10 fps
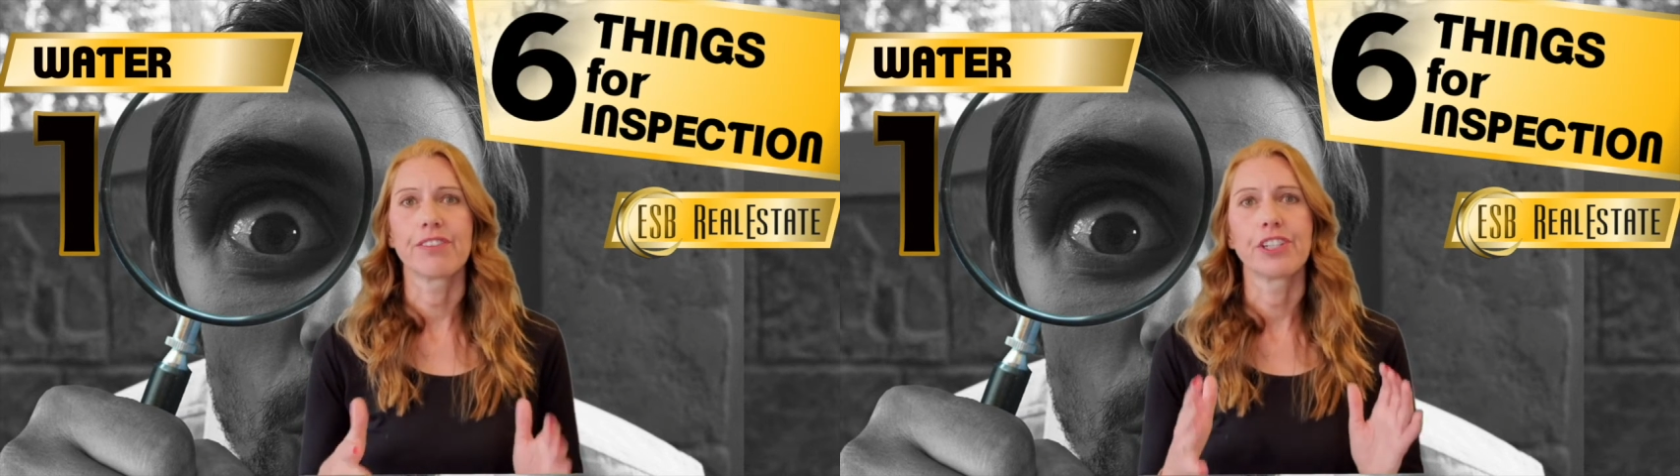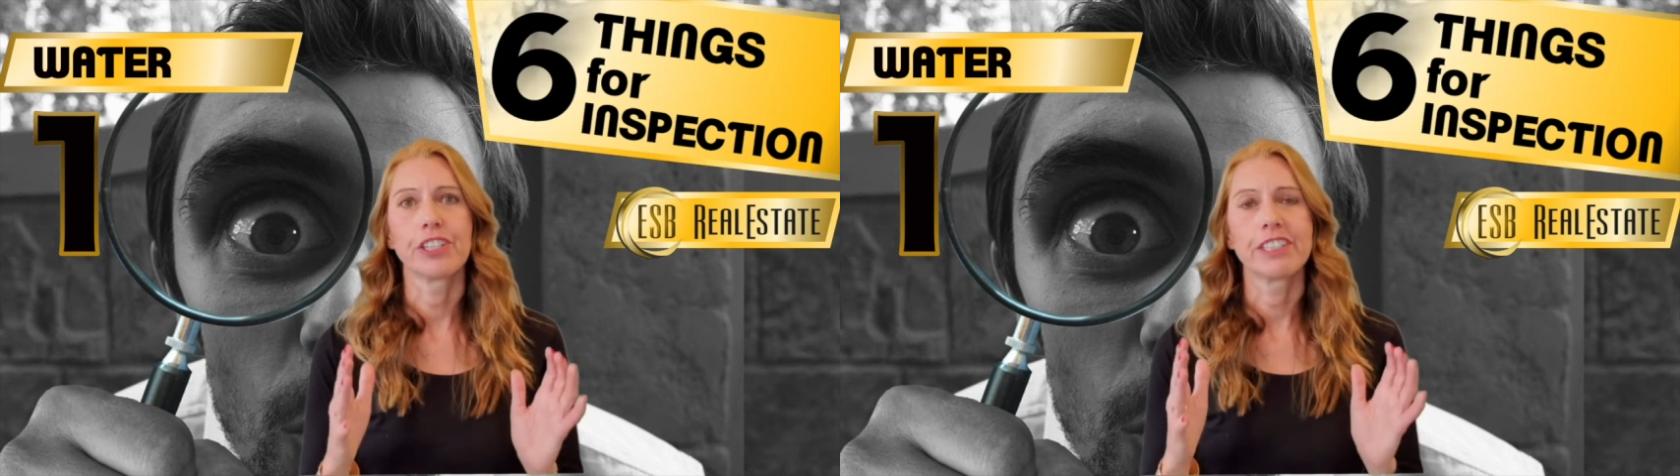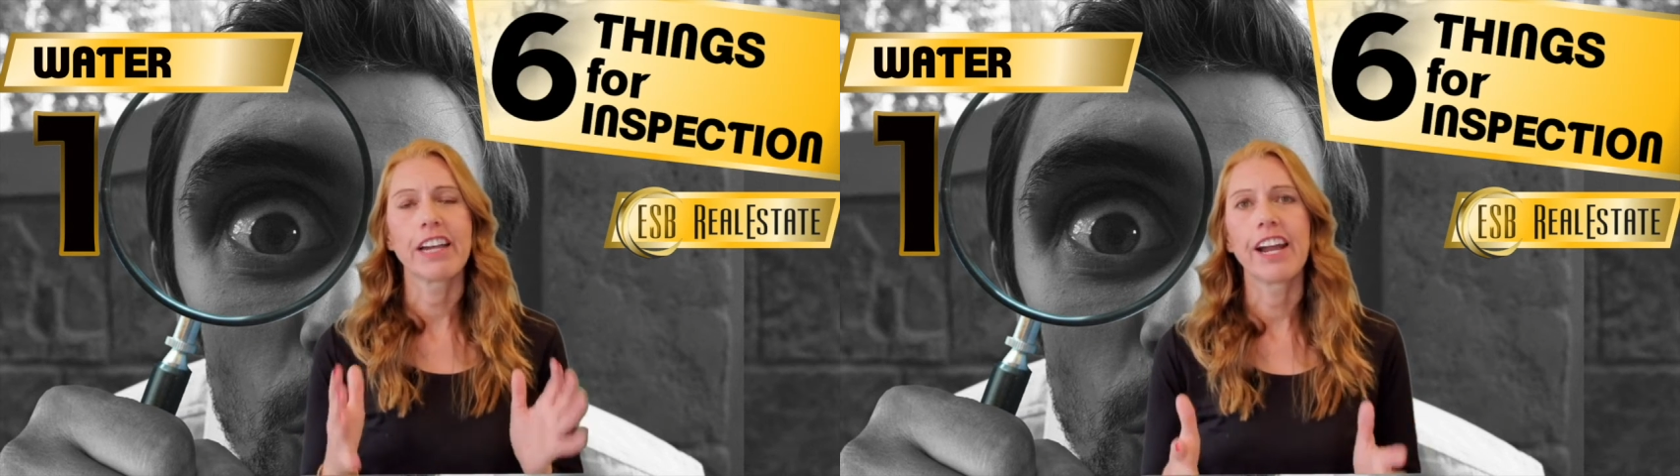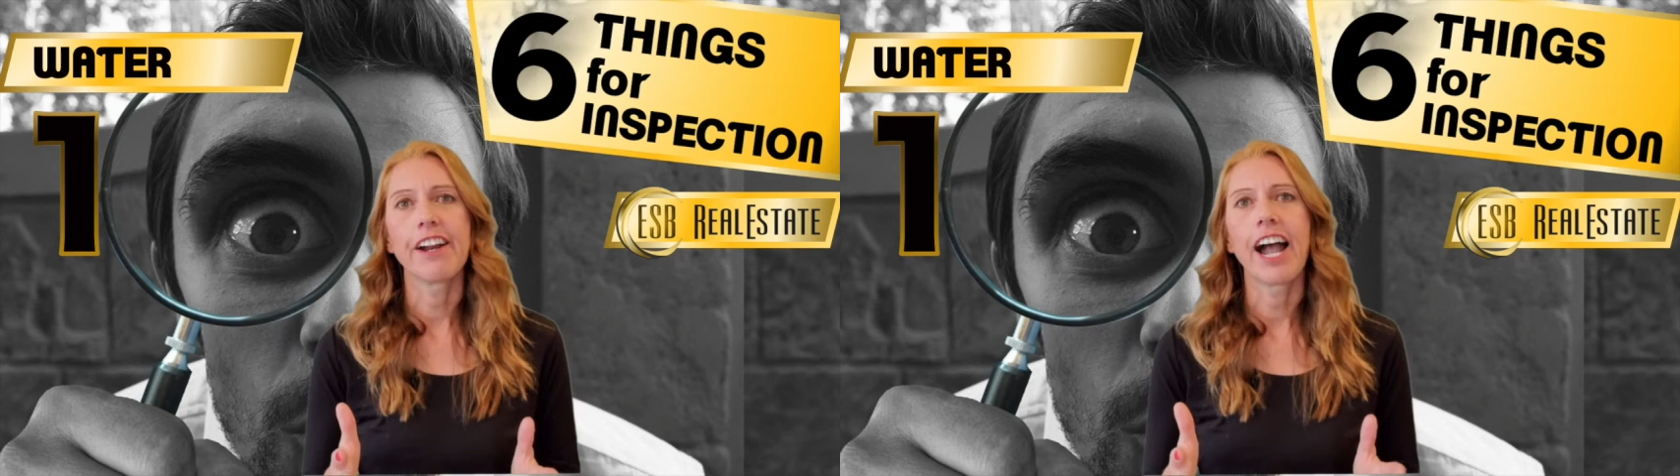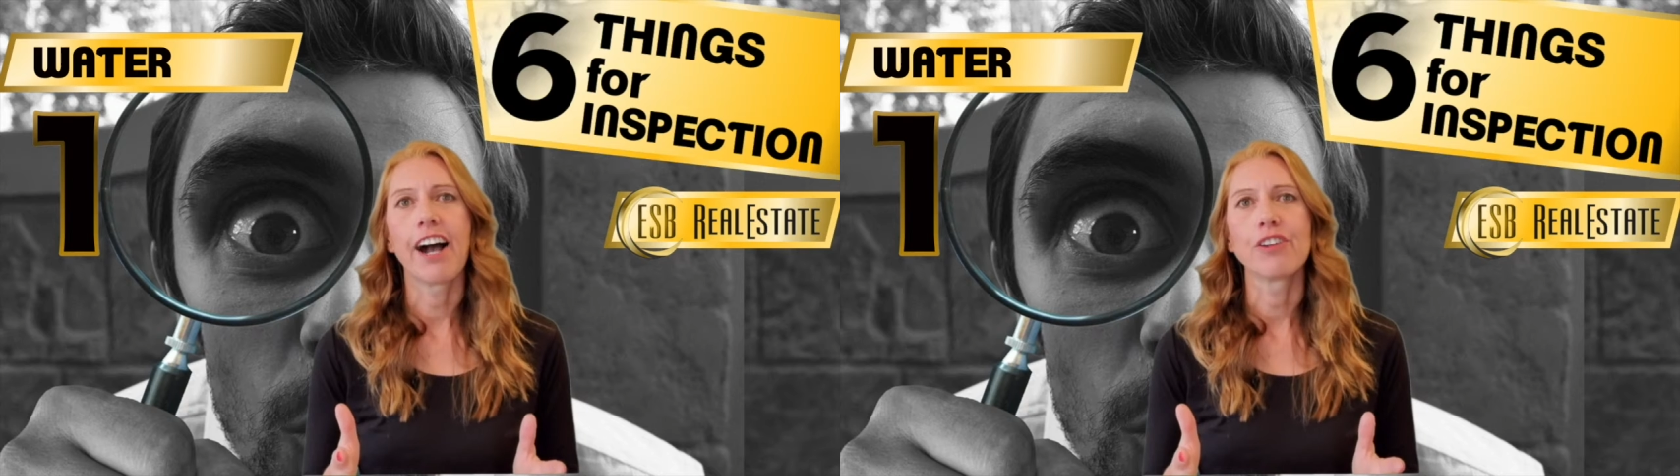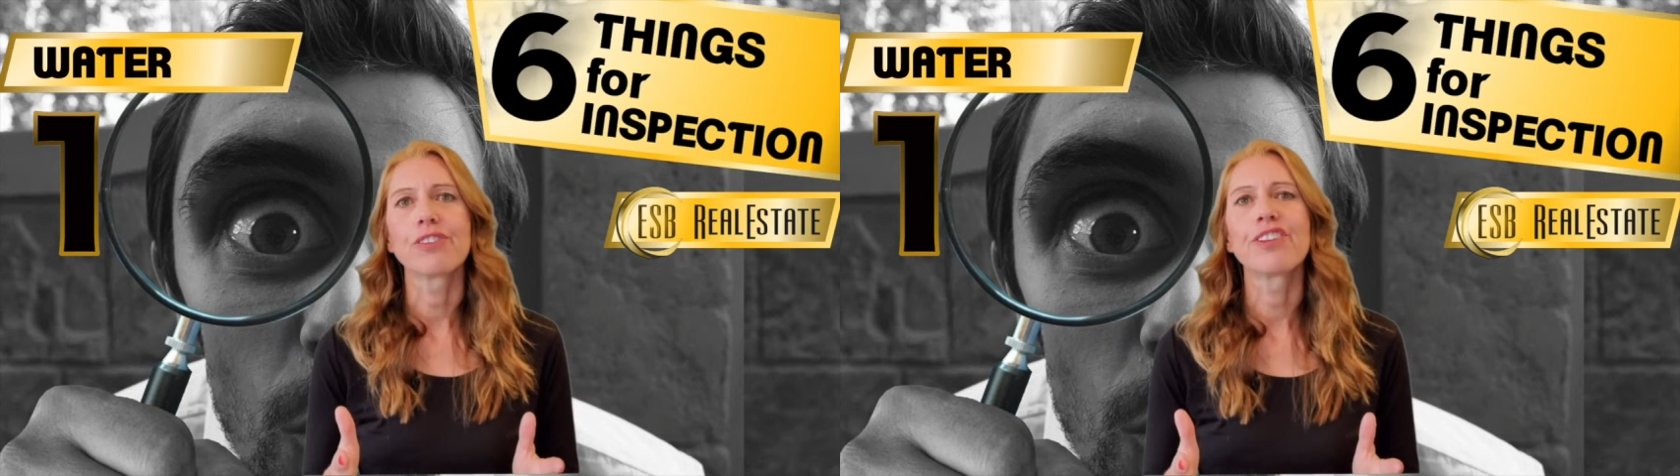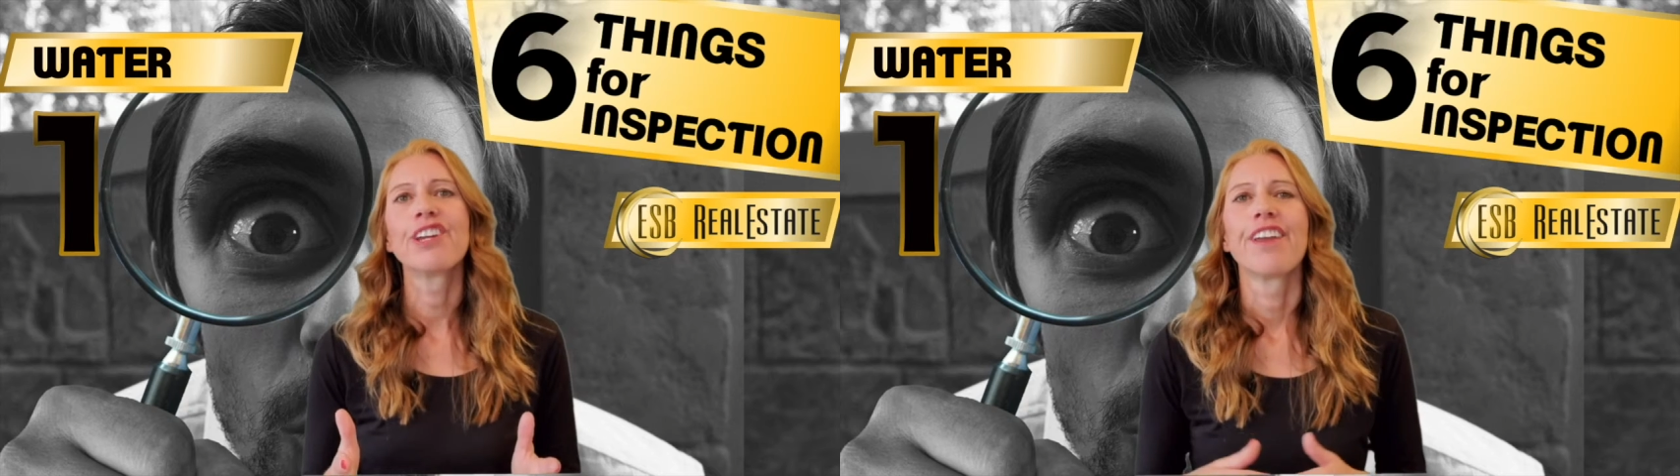for your entire house.